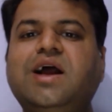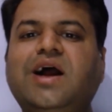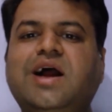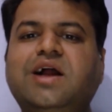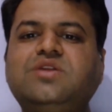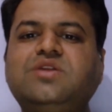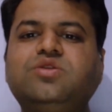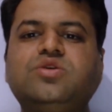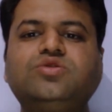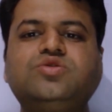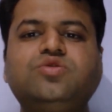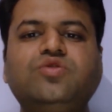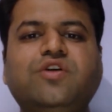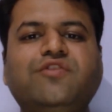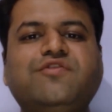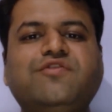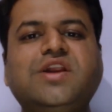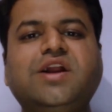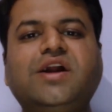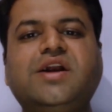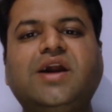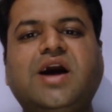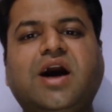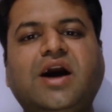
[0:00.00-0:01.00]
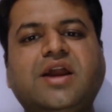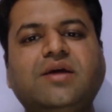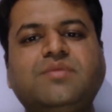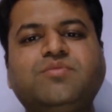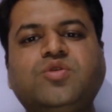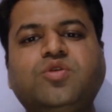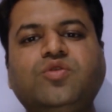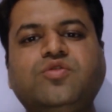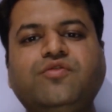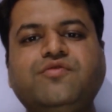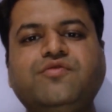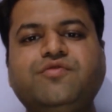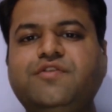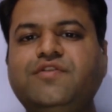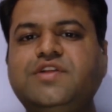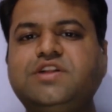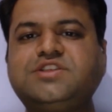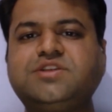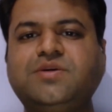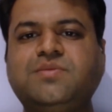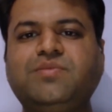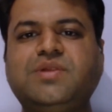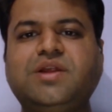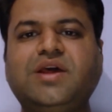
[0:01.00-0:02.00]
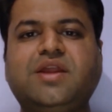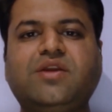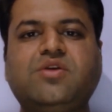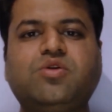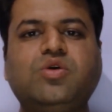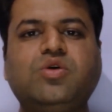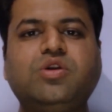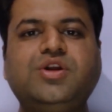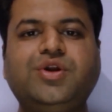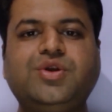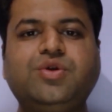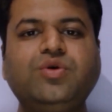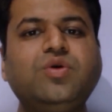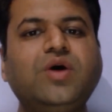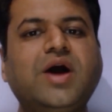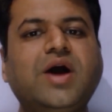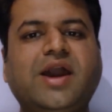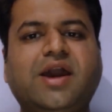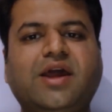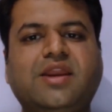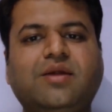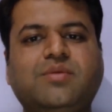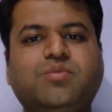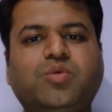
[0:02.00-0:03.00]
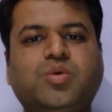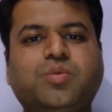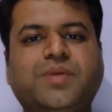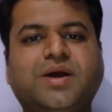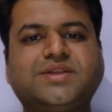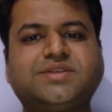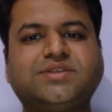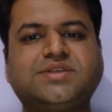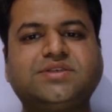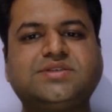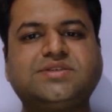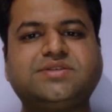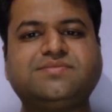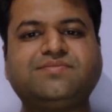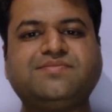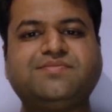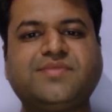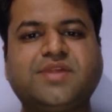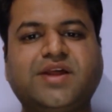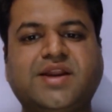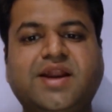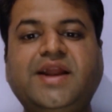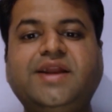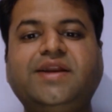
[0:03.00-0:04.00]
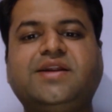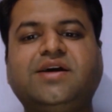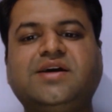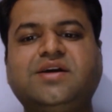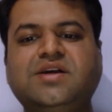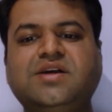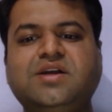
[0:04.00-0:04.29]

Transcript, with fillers: and those who have cleared R M O, we will simply enroll you to I N M O batches, right?